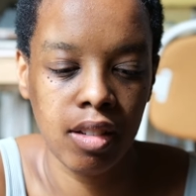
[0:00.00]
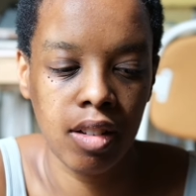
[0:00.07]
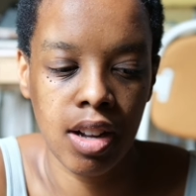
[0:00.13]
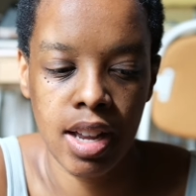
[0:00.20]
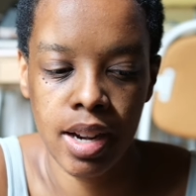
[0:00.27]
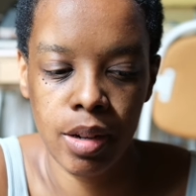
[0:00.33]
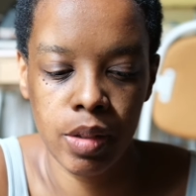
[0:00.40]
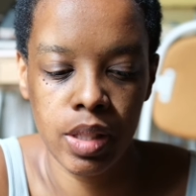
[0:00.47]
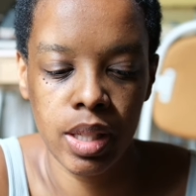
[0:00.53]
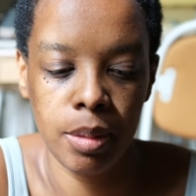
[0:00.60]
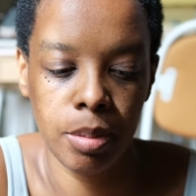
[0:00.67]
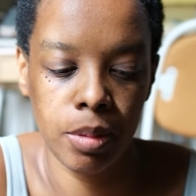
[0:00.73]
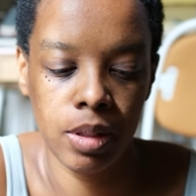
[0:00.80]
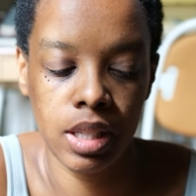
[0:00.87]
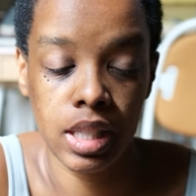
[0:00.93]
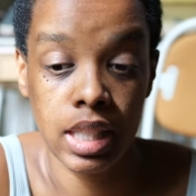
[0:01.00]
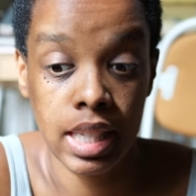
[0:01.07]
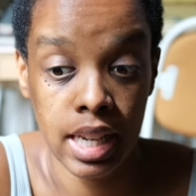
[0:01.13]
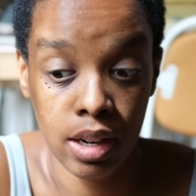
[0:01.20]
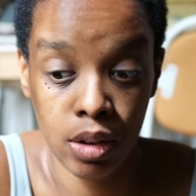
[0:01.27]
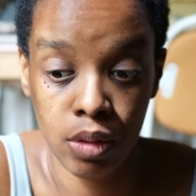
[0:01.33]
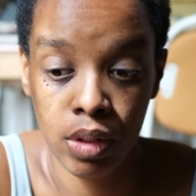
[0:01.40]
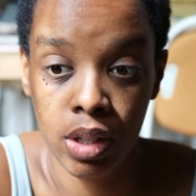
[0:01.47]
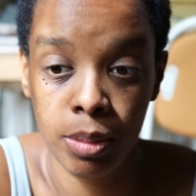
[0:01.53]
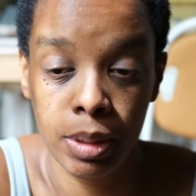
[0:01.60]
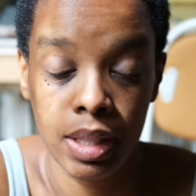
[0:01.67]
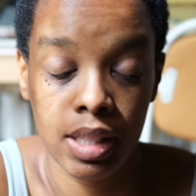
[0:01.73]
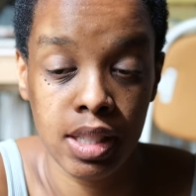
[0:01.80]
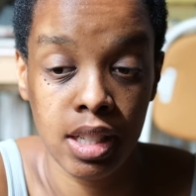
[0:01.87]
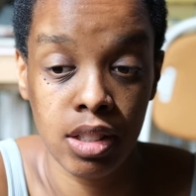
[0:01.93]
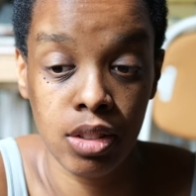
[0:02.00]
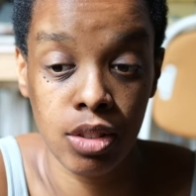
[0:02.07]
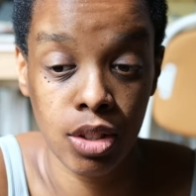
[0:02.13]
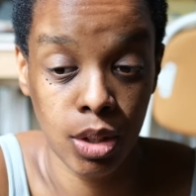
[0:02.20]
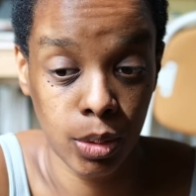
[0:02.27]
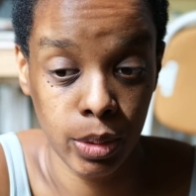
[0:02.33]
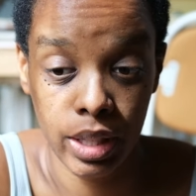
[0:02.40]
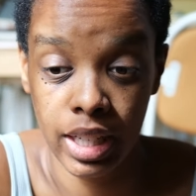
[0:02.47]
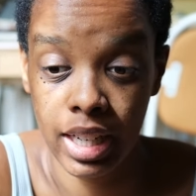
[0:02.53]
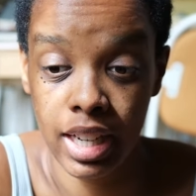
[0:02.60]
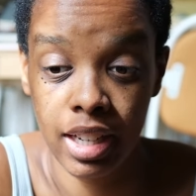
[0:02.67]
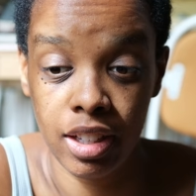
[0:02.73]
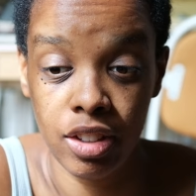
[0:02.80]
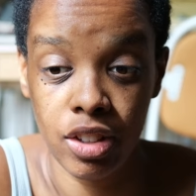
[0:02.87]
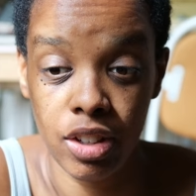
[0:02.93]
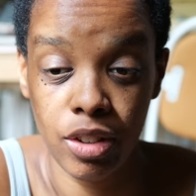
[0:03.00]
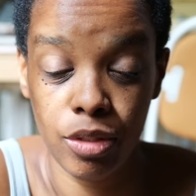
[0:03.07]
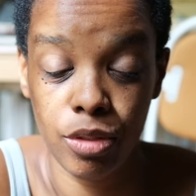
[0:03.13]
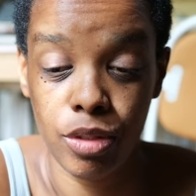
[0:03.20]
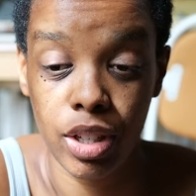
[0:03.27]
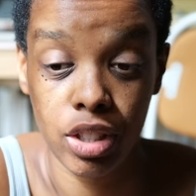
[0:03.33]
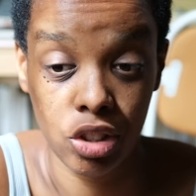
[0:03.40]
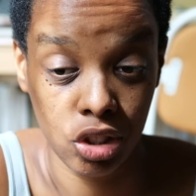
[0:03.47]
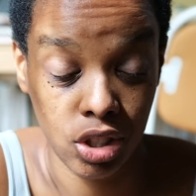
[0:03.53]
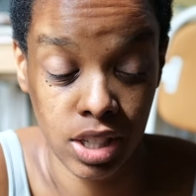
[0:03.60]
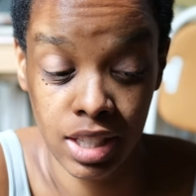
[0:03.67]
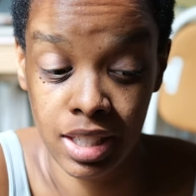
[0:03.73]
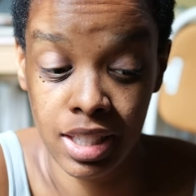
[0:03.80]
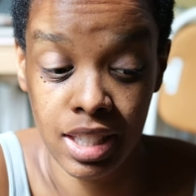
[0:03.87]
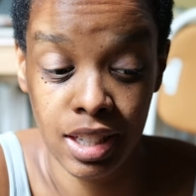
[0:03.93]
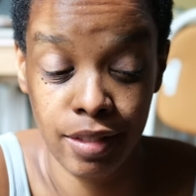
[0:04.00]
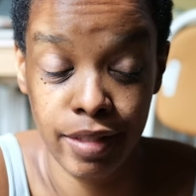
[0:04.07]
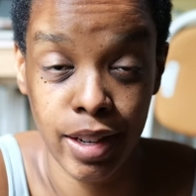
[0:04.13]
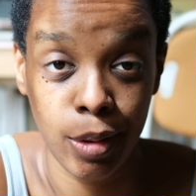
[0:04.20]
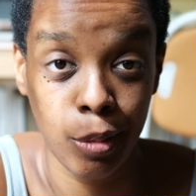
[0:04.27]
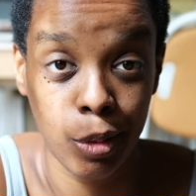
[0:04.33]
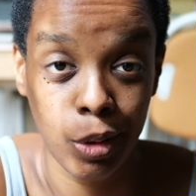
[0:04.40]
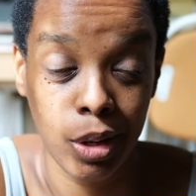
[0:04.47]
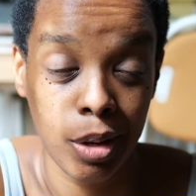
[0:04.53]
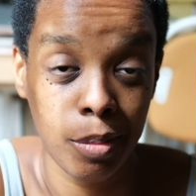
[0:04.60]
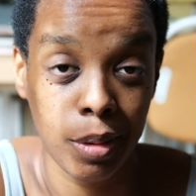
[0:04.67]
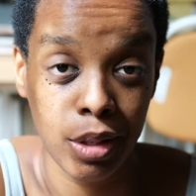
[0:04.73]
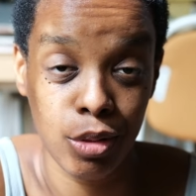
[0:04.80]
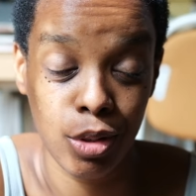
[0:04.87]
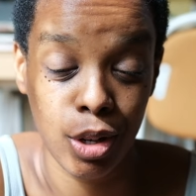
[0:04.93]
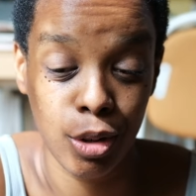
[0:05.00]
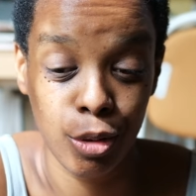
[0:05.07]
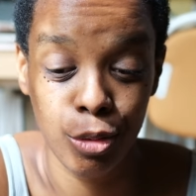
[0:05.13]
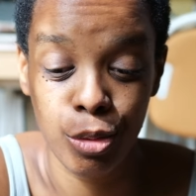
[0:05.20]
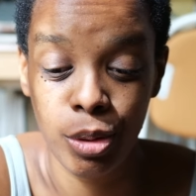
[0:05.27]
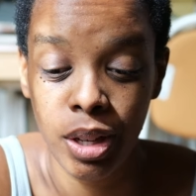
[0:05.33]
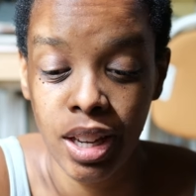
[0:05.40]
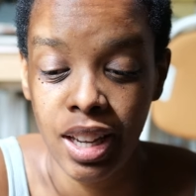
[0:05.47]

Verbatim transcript: glad I was able to stay over, because I don't think I could have functioned if I woke up and drove